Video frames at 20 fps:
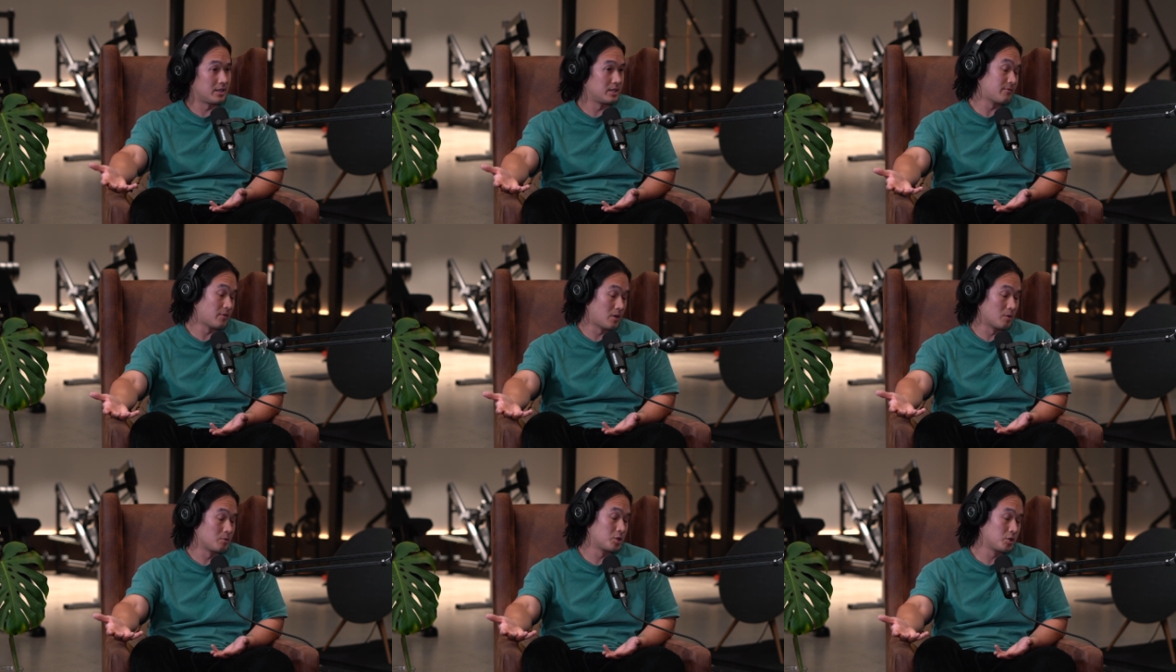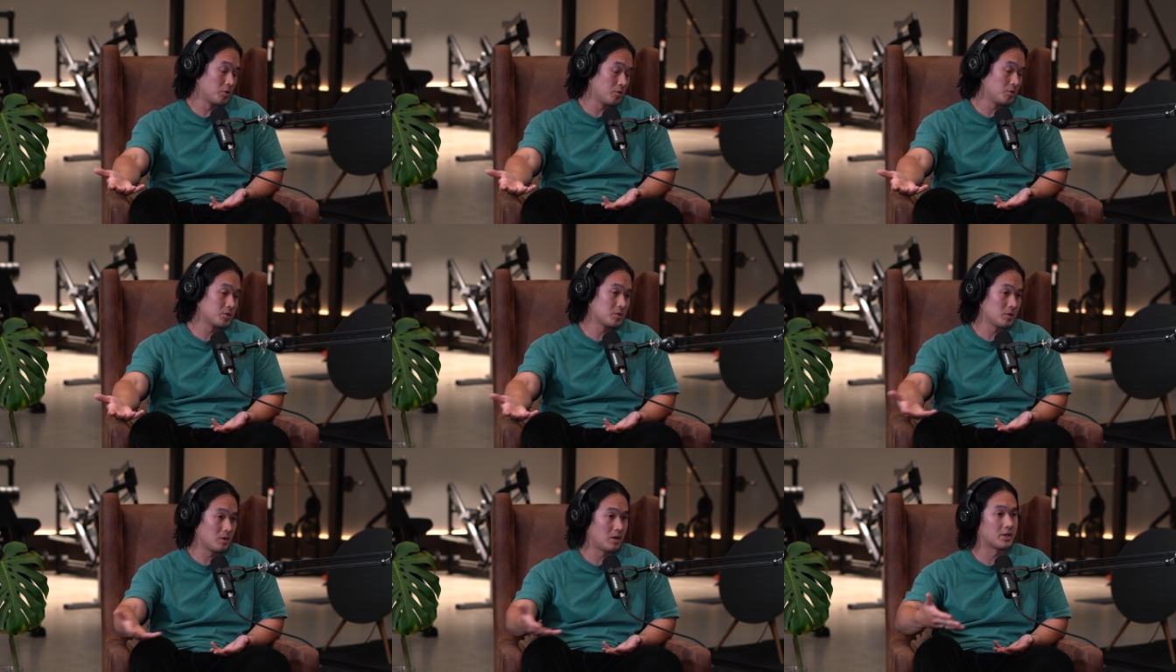if I
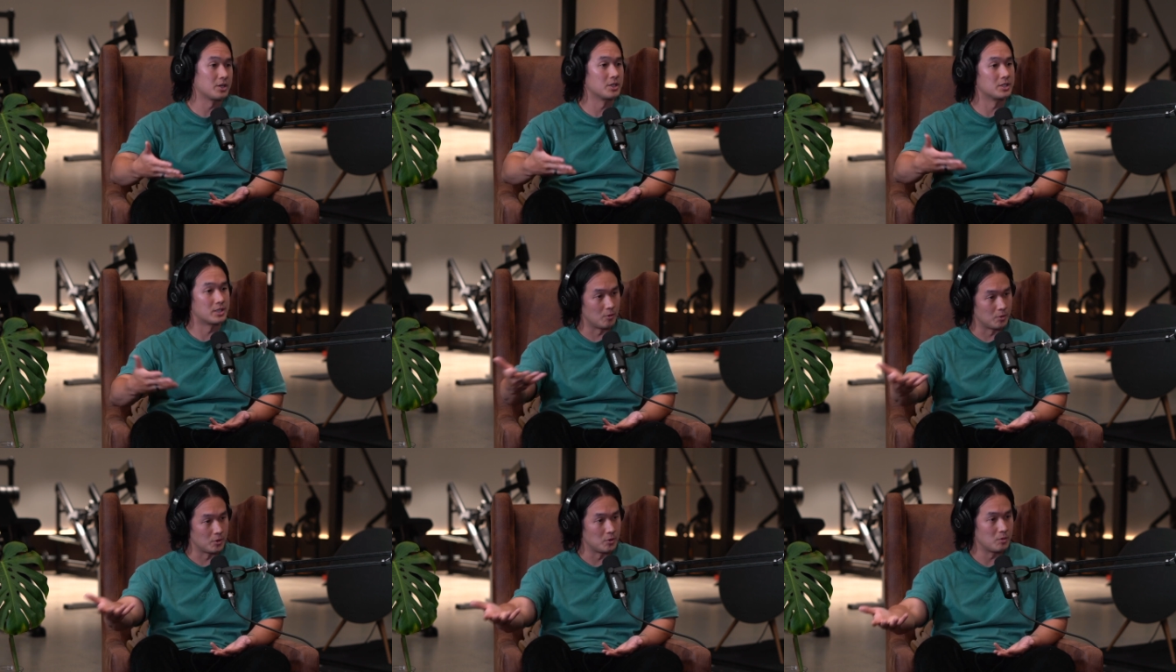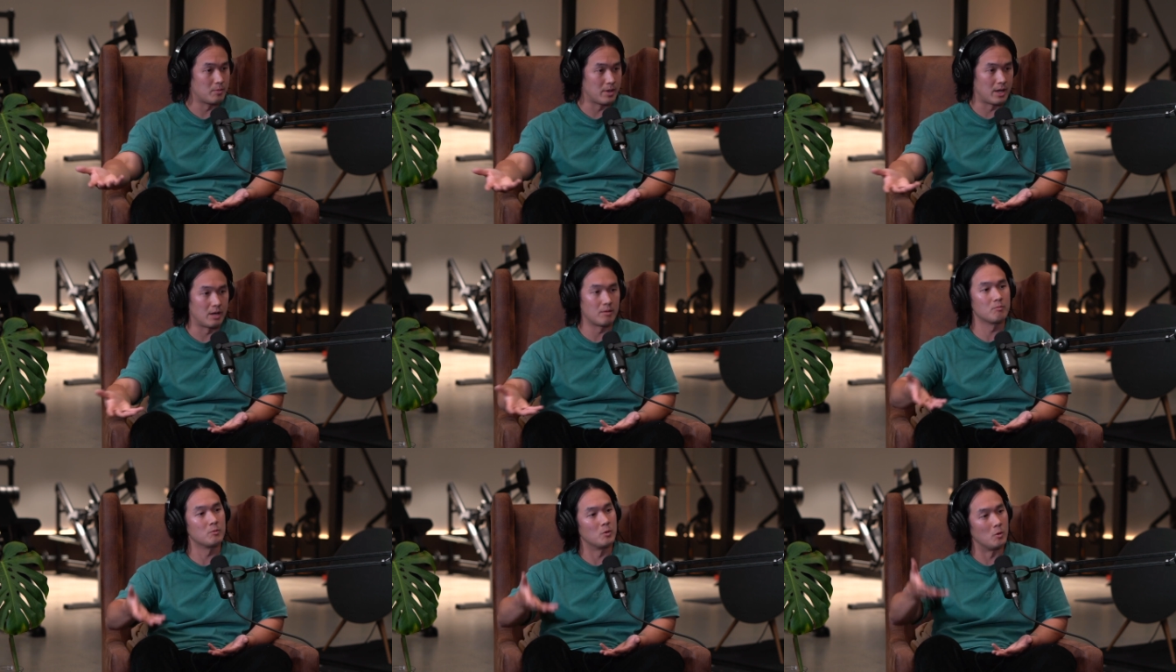choose to, I can tell you
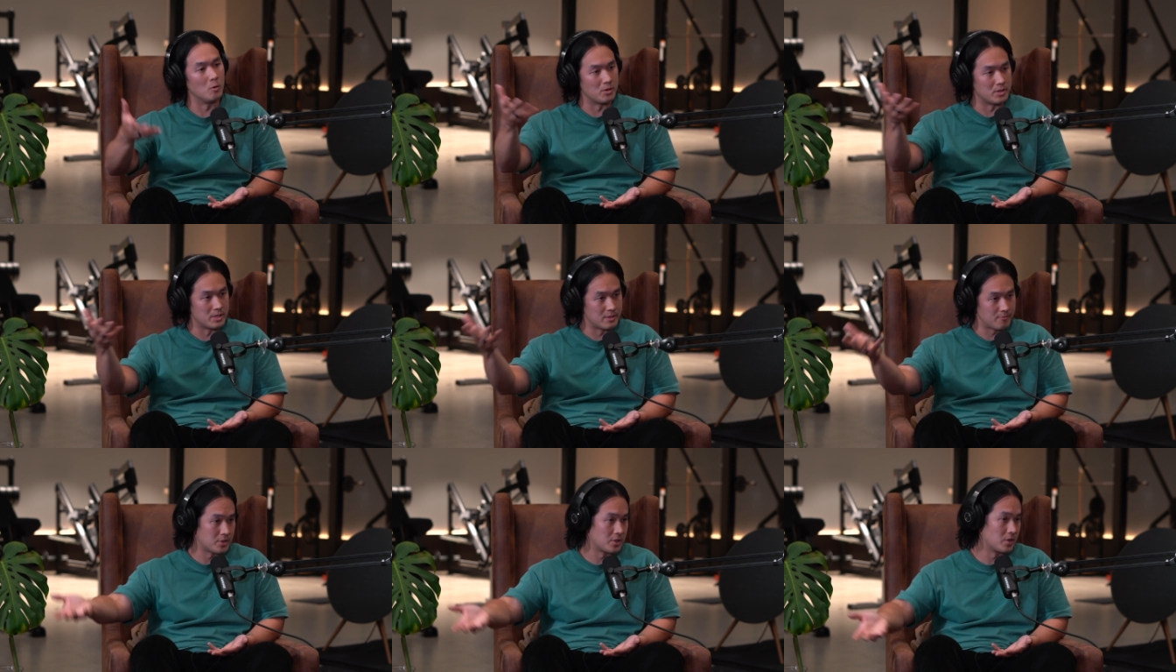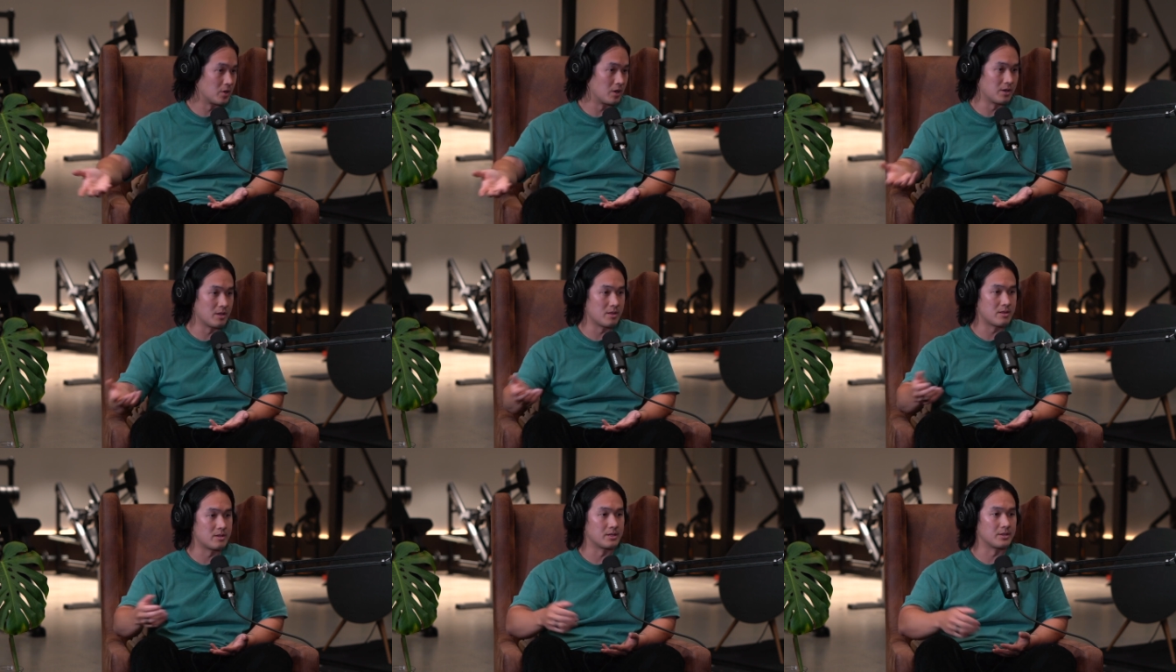about all the different
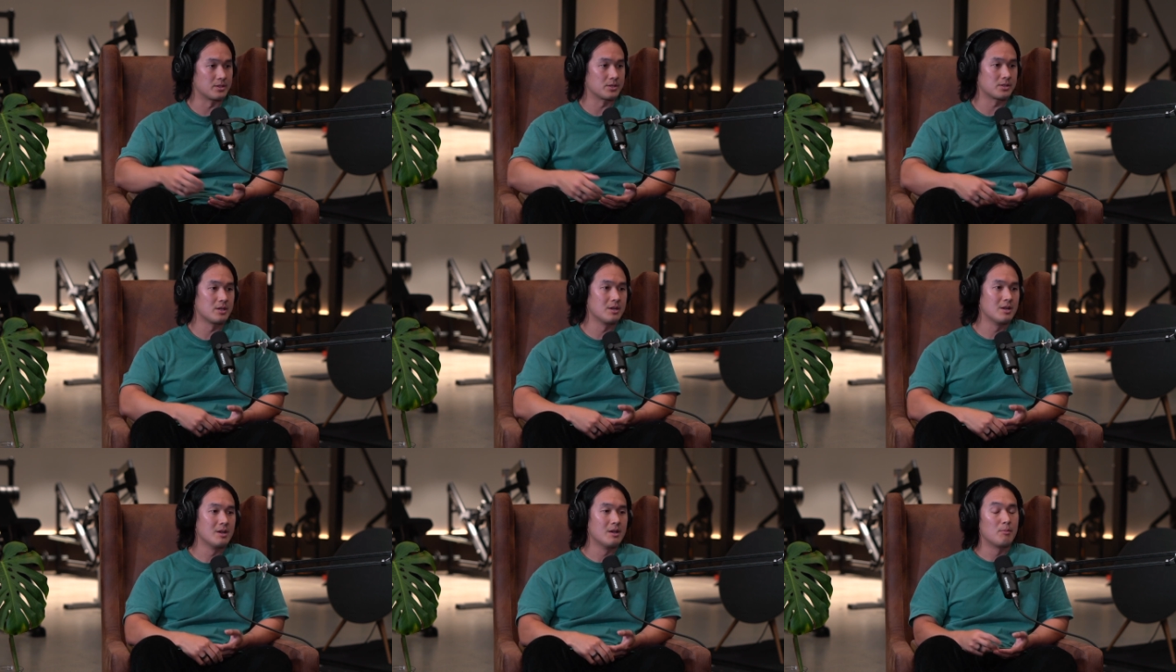nerdy things.